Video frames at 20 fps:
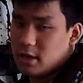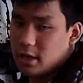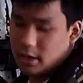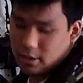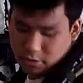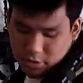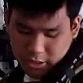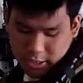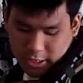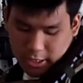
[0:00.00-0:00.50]
I
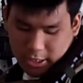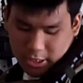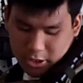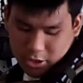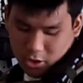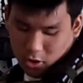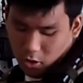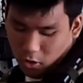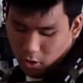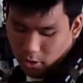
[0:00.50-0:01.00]
use these
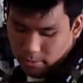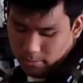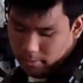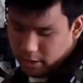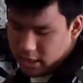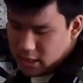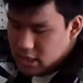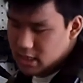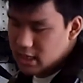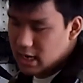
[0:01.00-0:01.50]
to hold
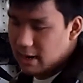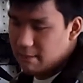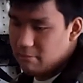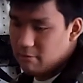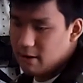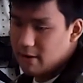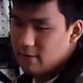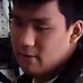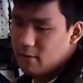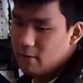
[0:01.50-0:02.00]
my
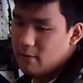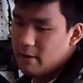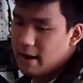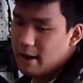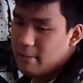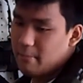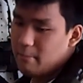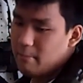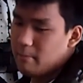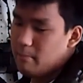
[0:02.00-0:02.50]
sniper rifle
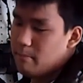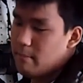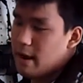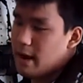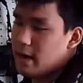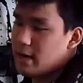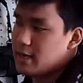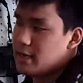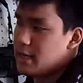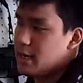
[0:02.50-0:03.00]

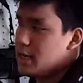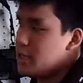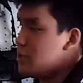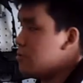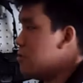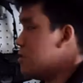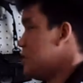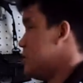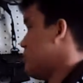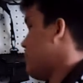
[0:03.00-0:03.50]

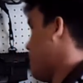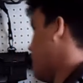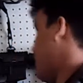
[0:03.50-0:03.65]
magazines, which is